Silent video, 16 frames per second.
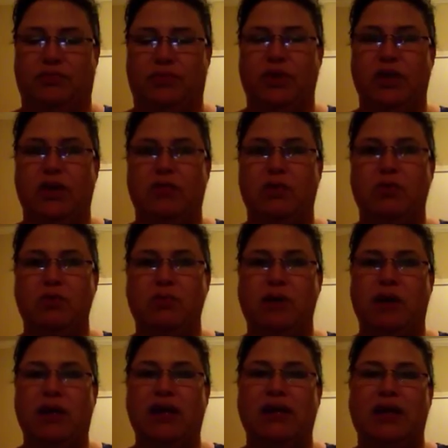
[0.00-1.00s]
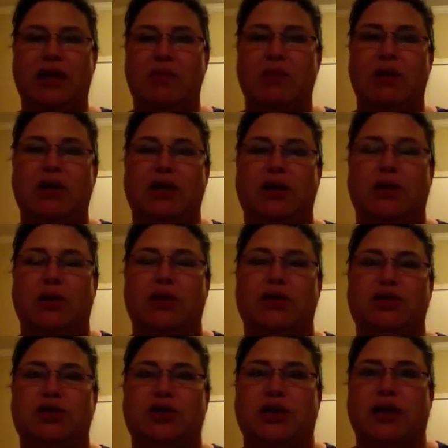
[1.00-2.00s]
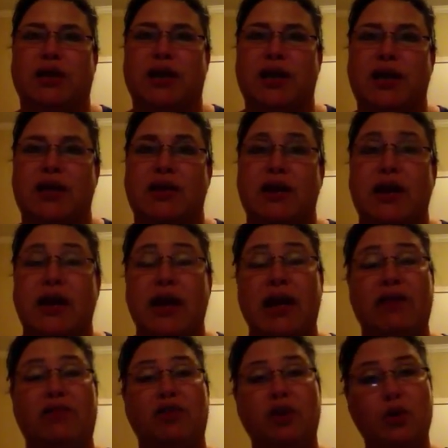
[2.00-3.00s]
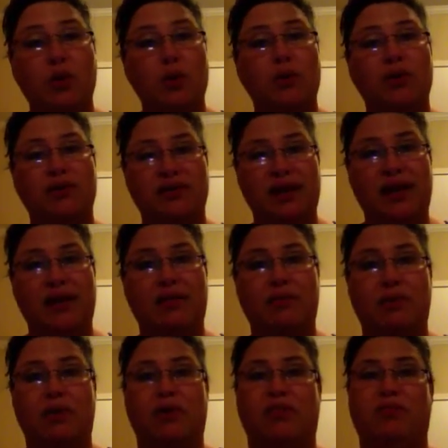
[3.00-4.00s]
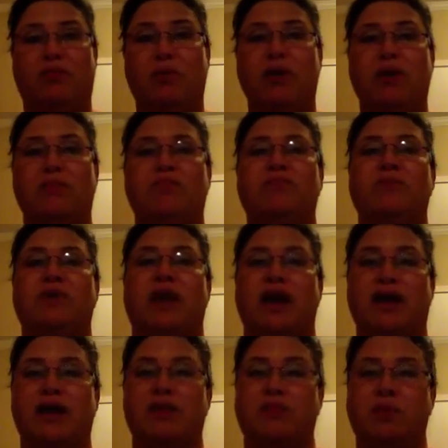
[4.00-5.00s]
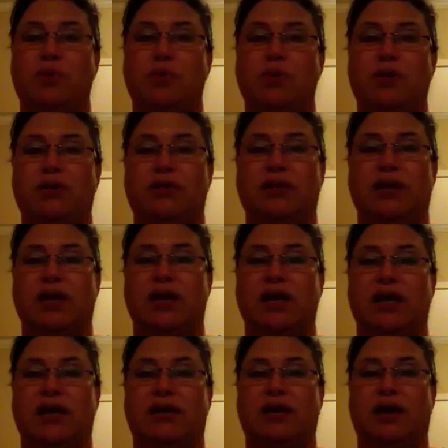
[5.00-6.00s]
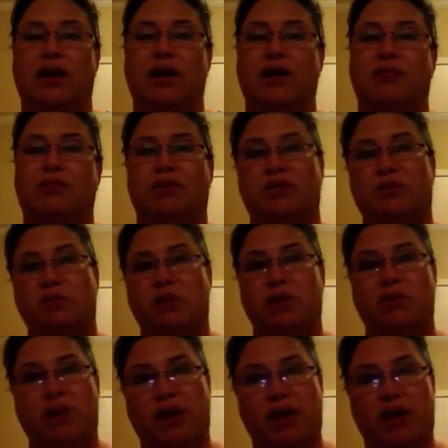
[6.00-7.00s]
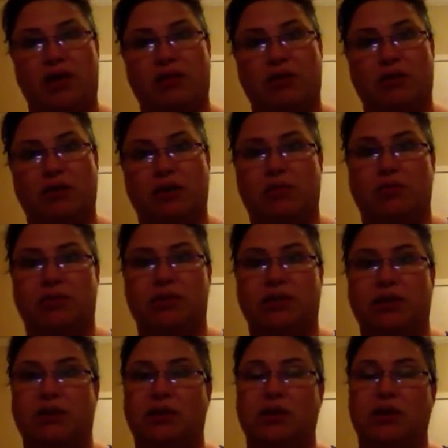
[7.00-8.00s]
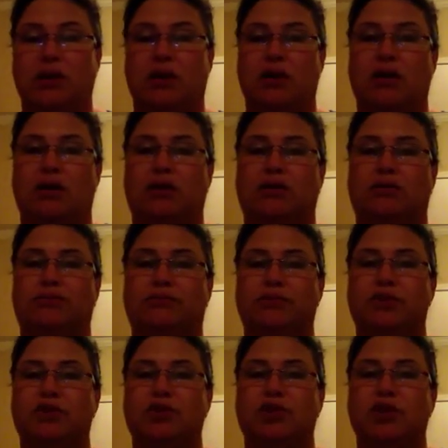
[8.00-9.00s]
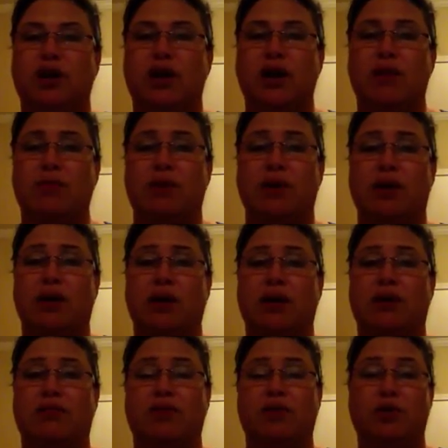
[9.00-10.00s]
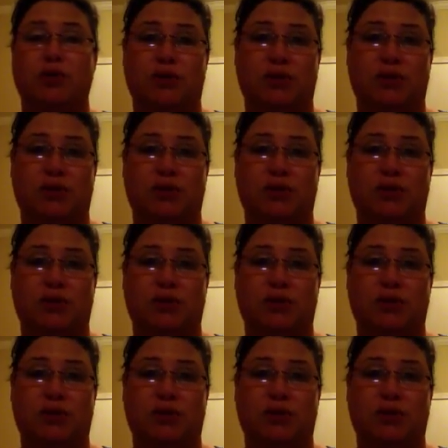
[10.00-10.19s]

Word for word: yeah, I'm going to put my link down below and let you check it out. And if you go on and sign up underneath me, I get points and I um, can spend it back in the Ipsy um, little shop. And if you